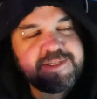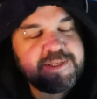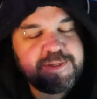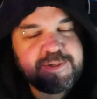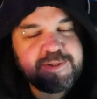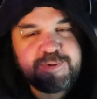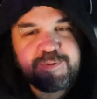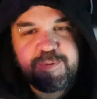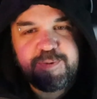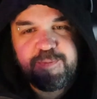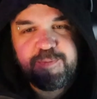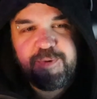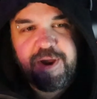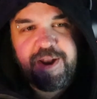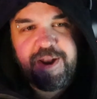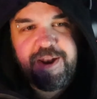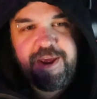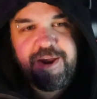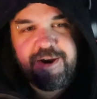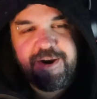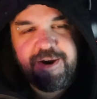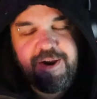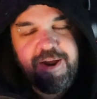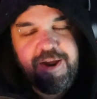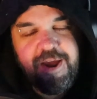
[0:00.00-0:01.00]
This room right
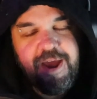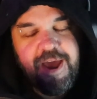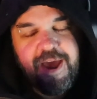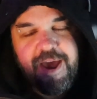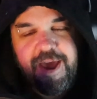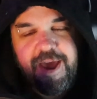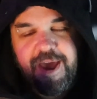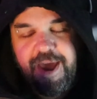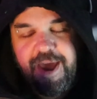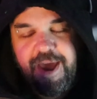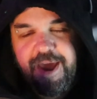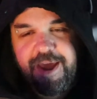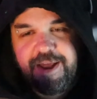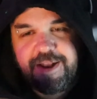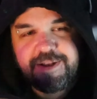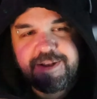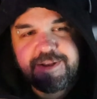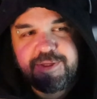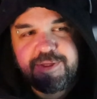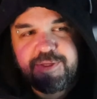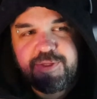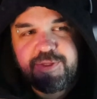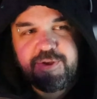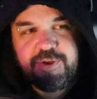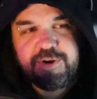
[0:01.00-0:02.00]
here." and
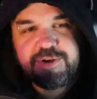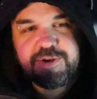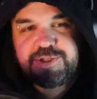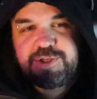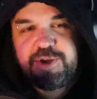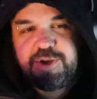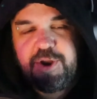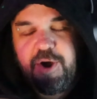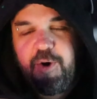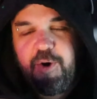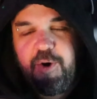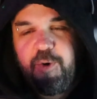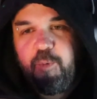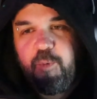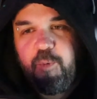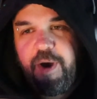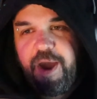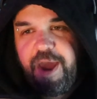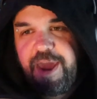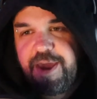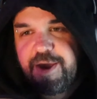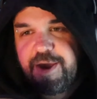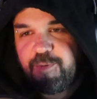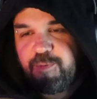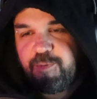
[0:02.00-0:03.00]
there's no
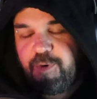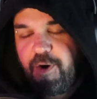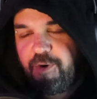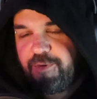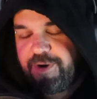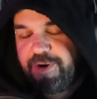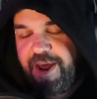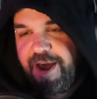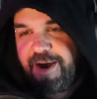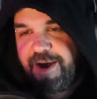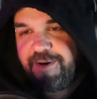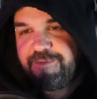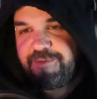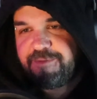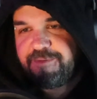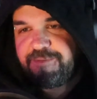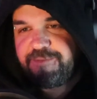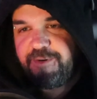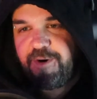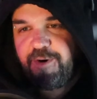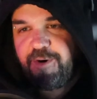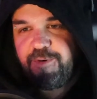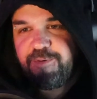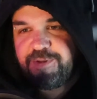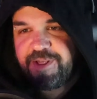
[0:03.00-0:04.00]
way it won't have a
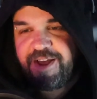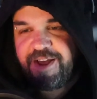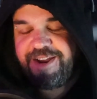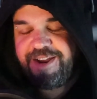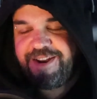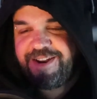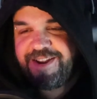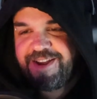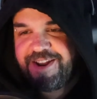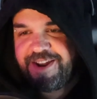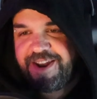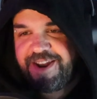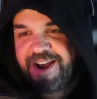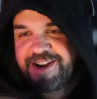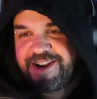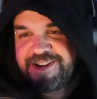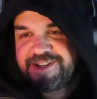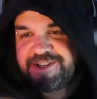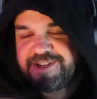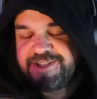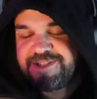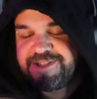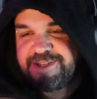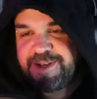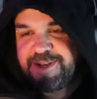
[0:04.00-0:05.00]
phone line
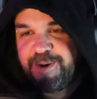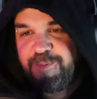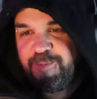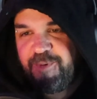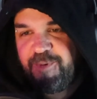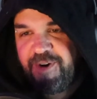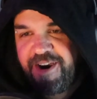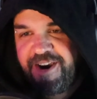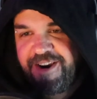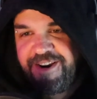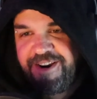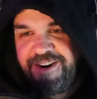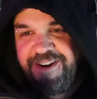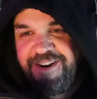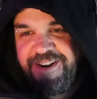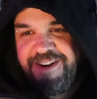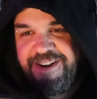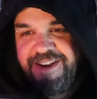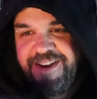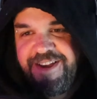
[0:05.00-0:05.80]
connection somewhere.